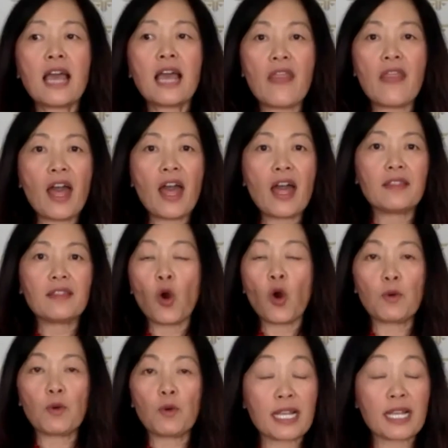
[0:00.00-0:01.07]
And then the
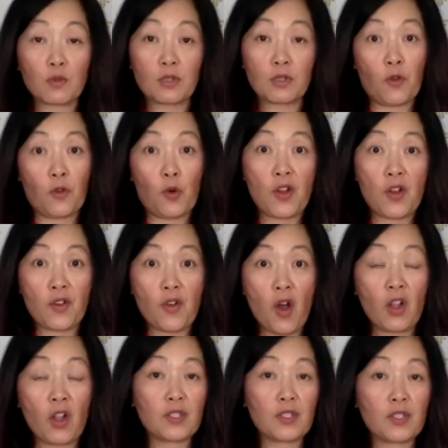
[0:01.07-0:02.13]
hormone test was
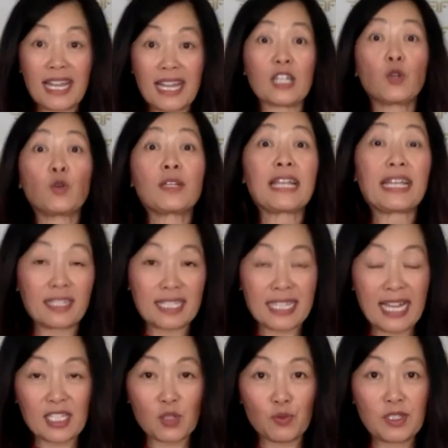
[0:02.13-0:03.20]
$400. Then I had to go get the
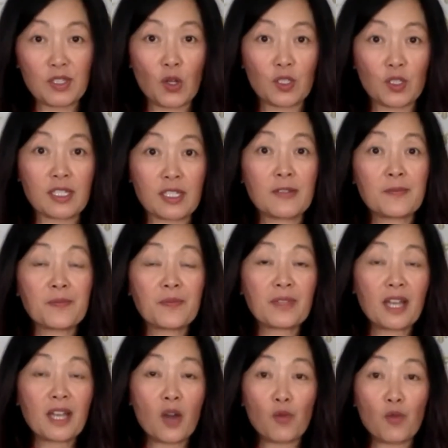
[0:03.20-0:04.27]
test results
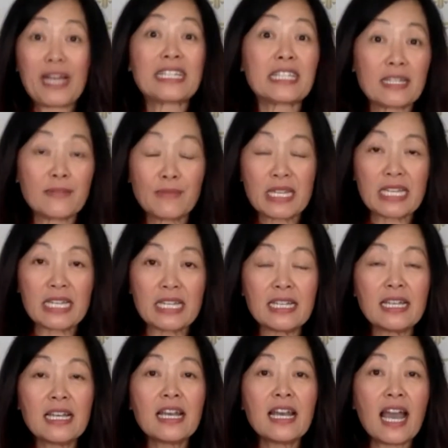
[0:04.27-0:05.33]
read to
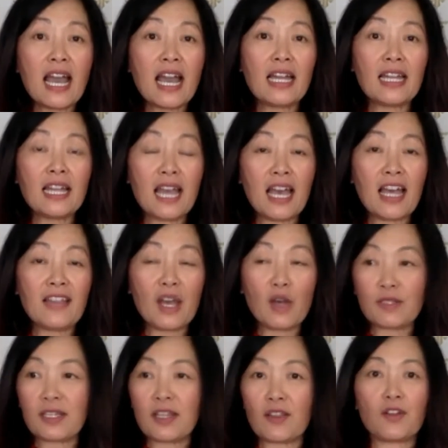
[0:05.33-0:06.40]
me, and that
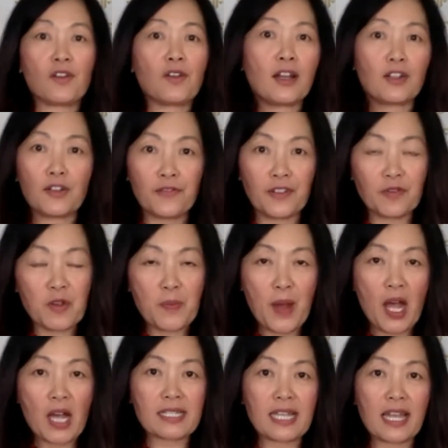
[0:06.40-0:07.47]
was another
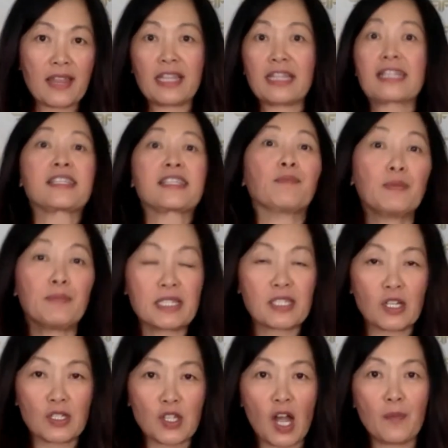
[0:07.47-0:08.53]
$150, and then the supplements
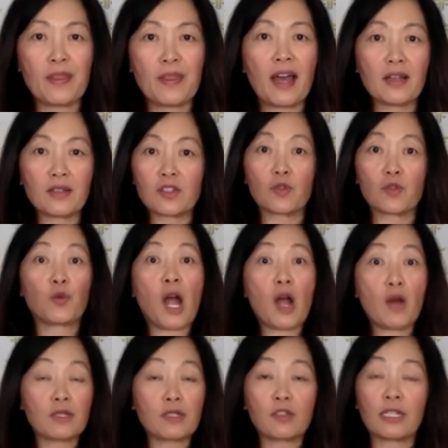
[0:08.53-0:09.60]
on top of that. So I
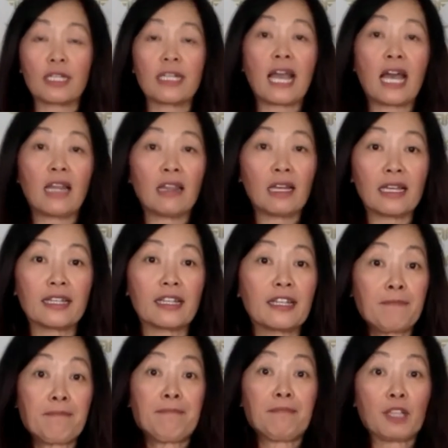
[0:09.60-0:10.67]
was looking at like
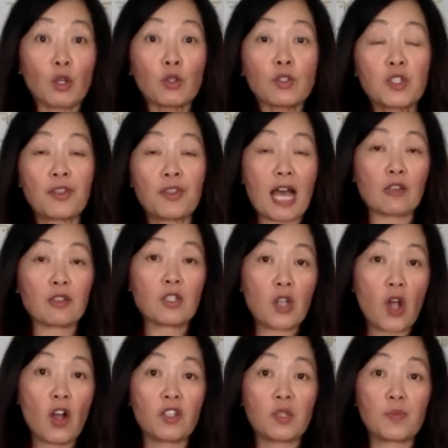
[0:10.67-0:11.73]
close to
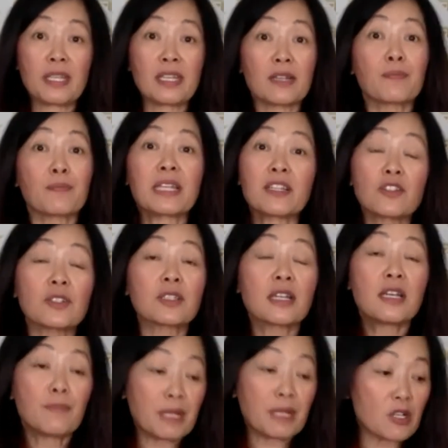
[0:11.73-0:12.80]
$1,000. But
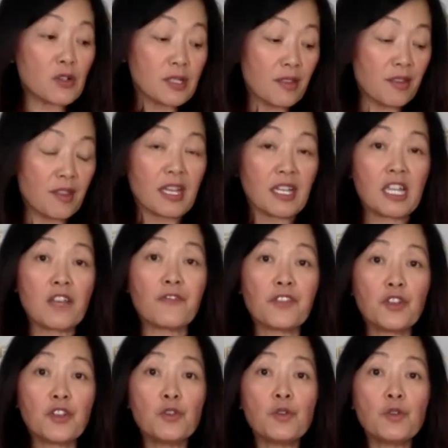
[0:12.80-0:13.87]
here's the thing: if
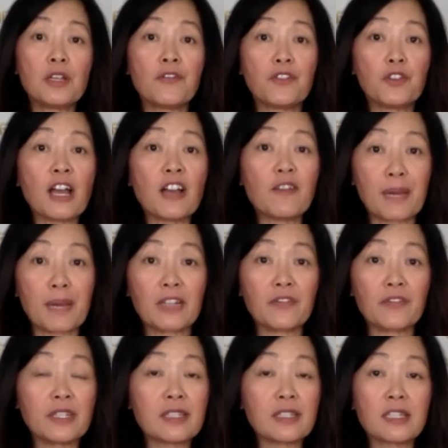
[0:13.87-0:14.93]
you have
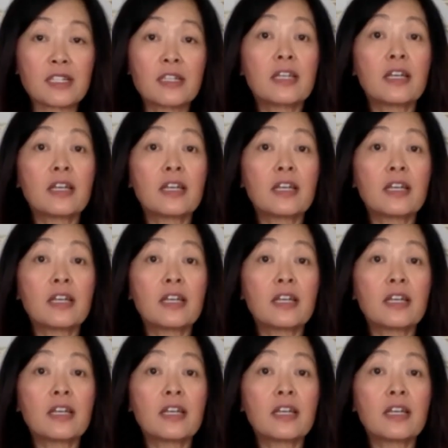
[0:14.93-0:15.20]
benefits,